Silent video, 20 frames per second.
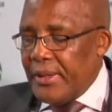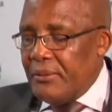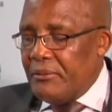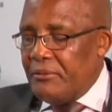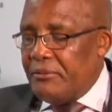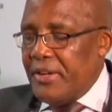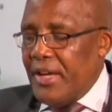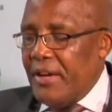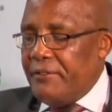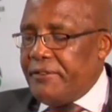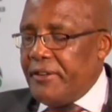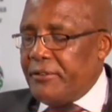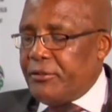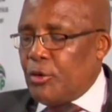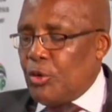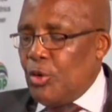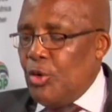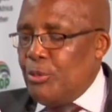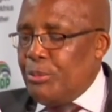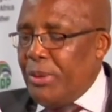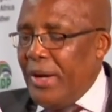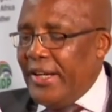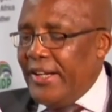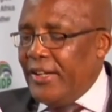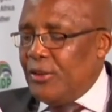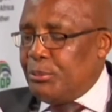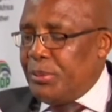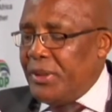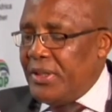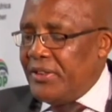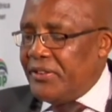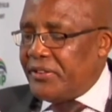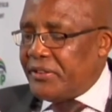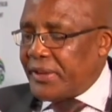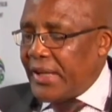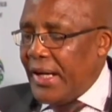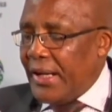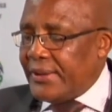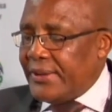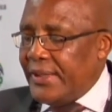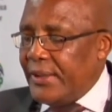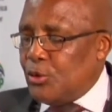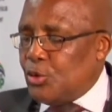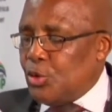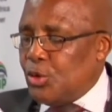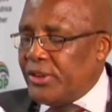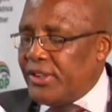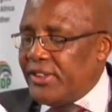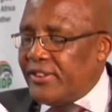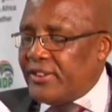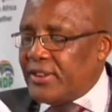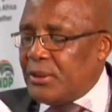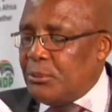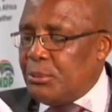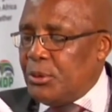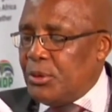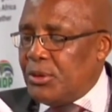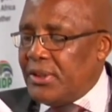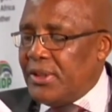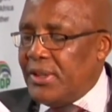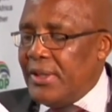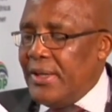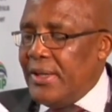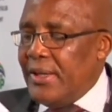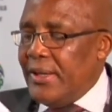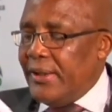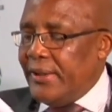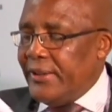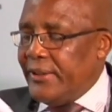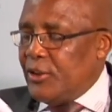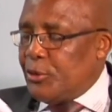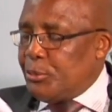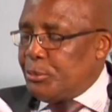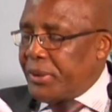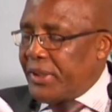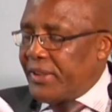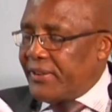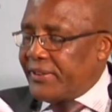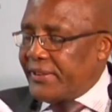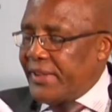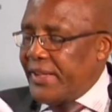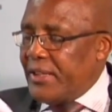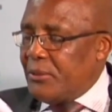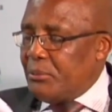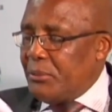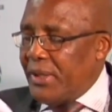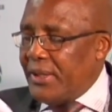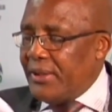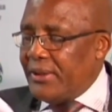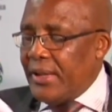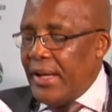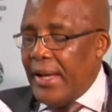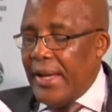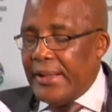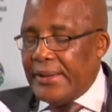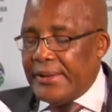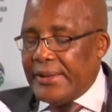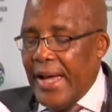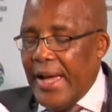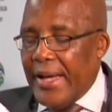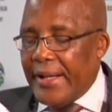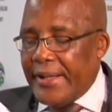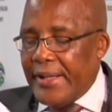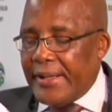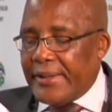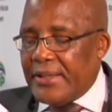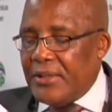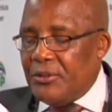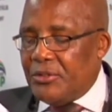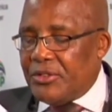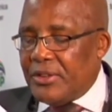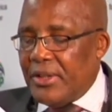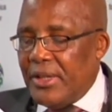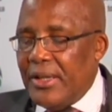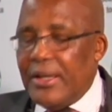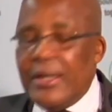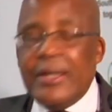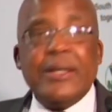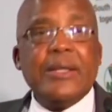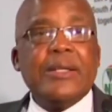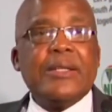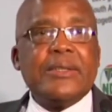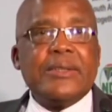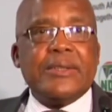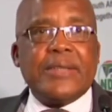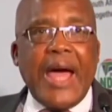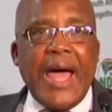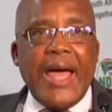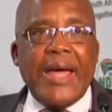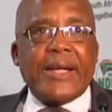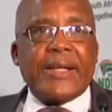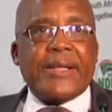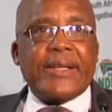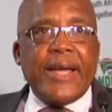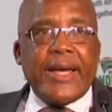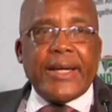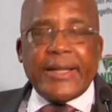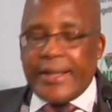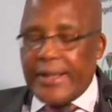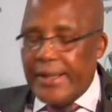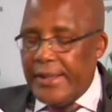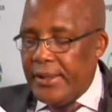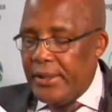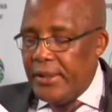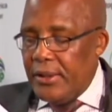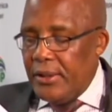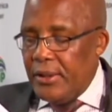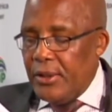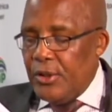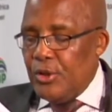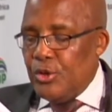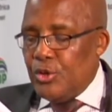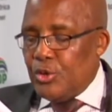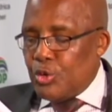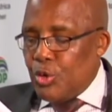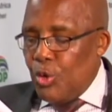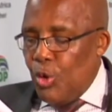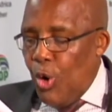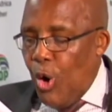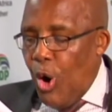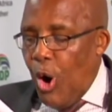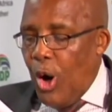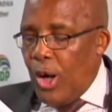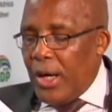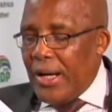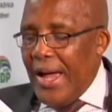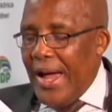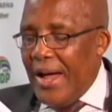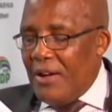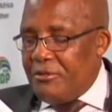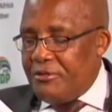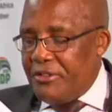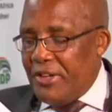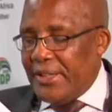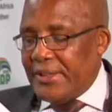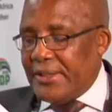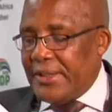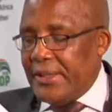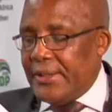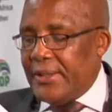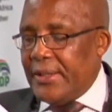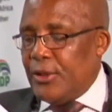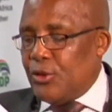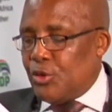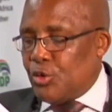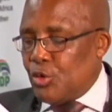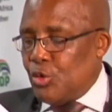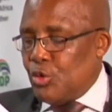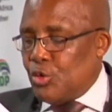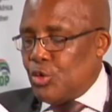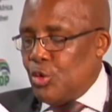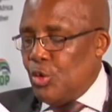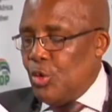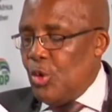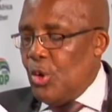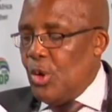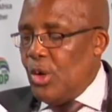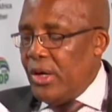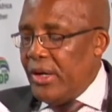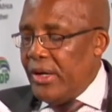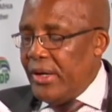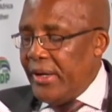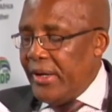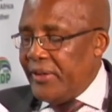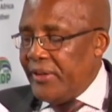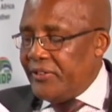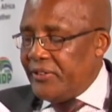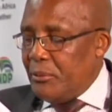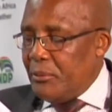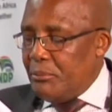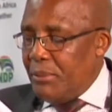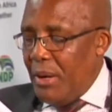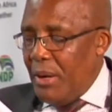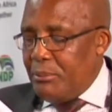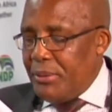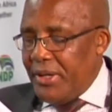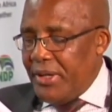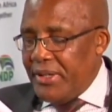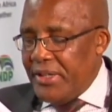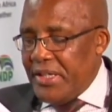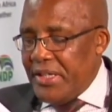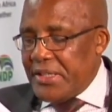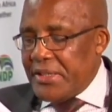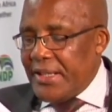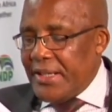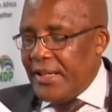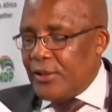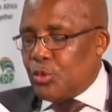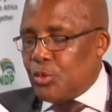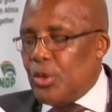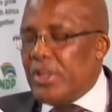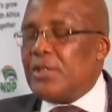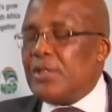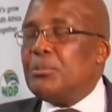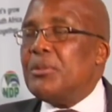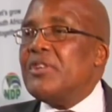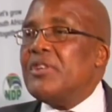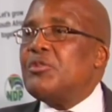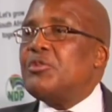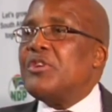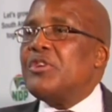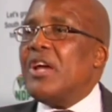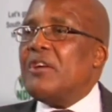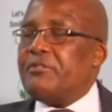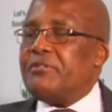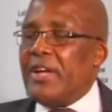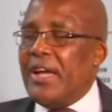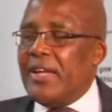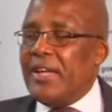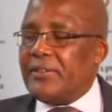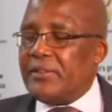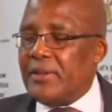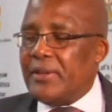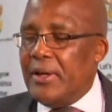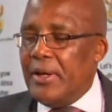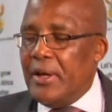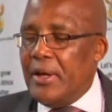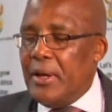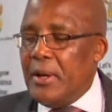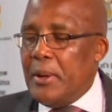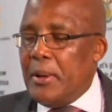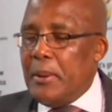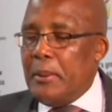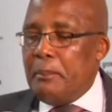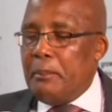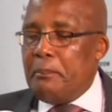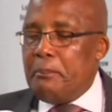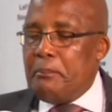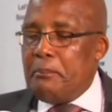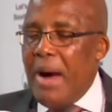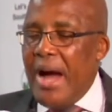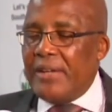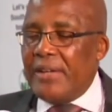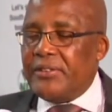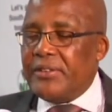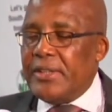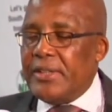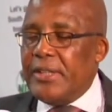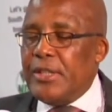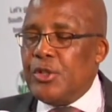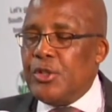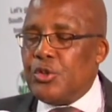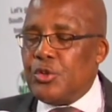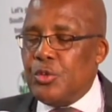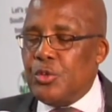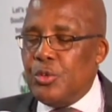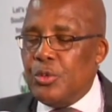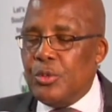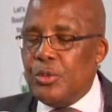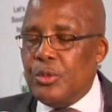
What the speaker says: VFS Global has been instructed to distribute this press statement and directives directly to all affected Lesotho and Zimbabwean nationals, which means VFS must issue